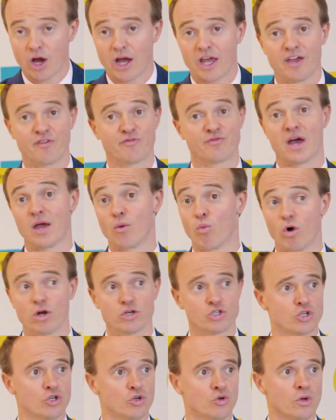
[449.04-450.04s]
If they
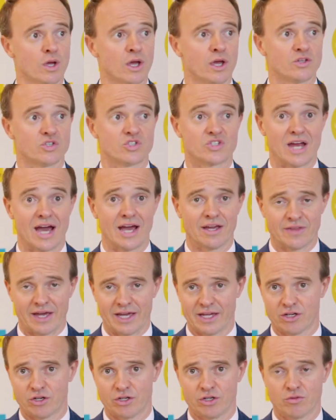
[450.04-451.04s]
want to stay,
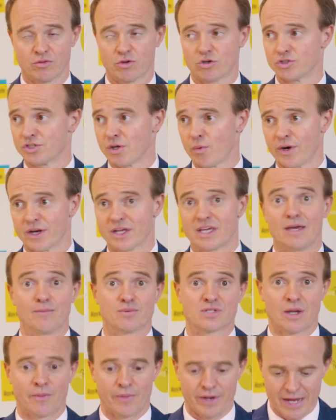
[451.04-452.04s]
they can, because they want to keep
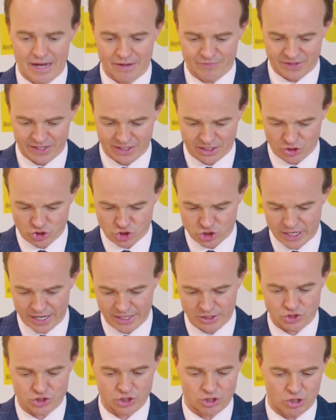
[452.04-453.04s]
someone out, they can
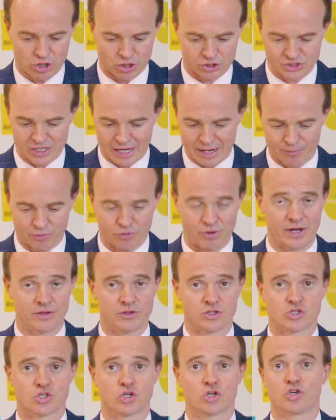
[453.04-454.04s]
change the locks, upgrade
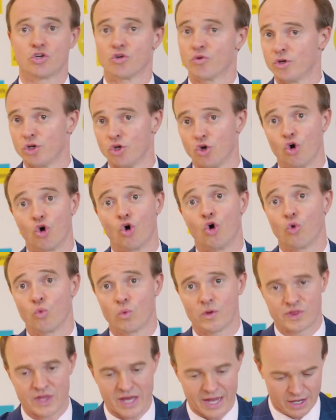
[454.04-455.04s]
the security, all
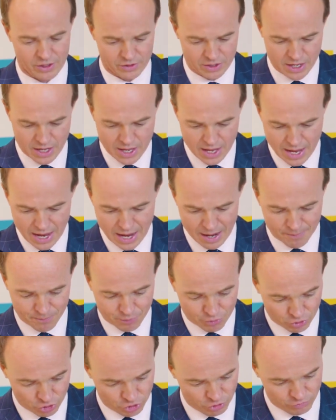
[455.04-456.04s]
without
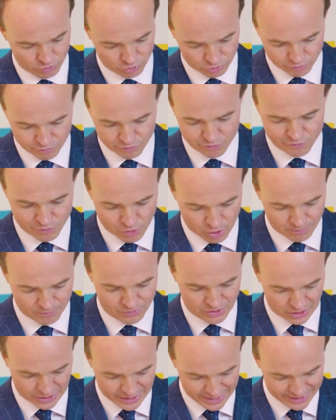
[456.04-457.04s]
approval from
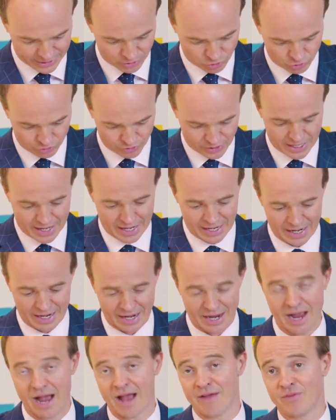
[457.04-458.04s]
the landlord
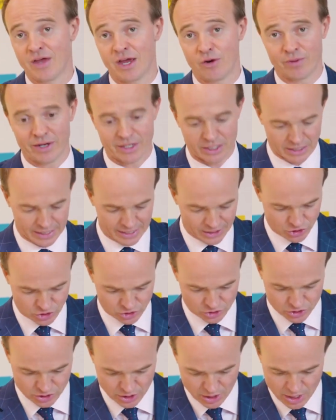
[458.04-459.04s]
and their
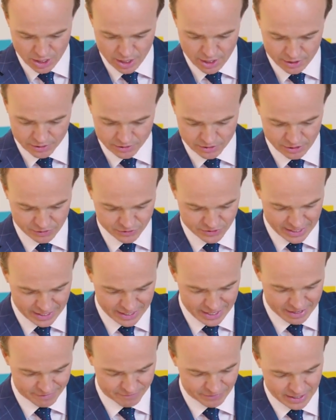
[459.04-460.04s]
regulations that they
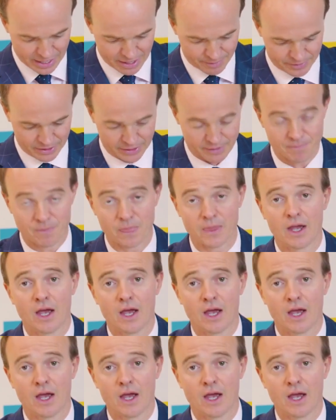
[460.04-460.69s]
have come in.